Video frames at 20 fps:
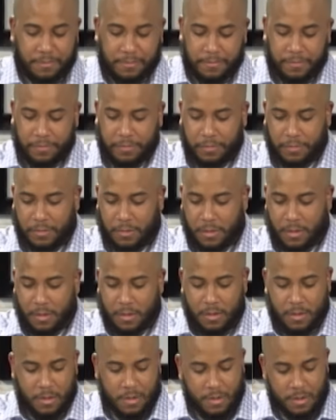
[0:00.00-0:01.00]

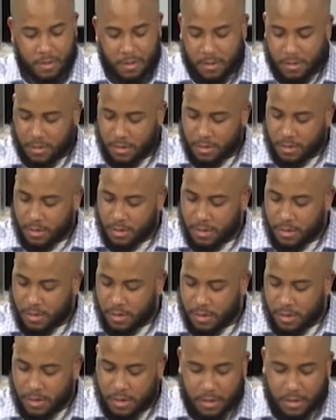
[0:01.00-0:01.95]
No one is speaking in this clip.